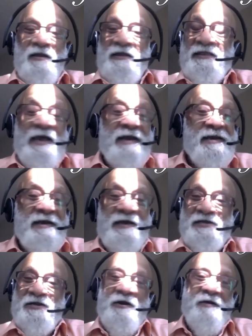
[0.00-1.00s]
That
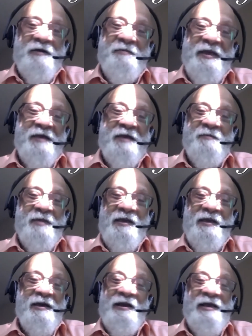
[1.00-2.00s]
does not make
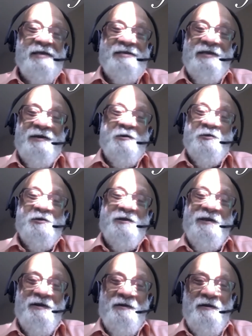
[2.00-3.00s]
me a lesser
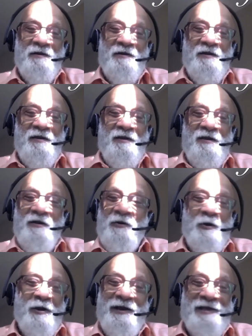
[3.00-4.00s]
Christian
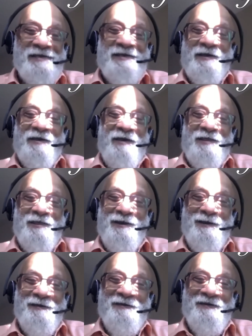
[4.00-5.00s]
or a lesser Catholic.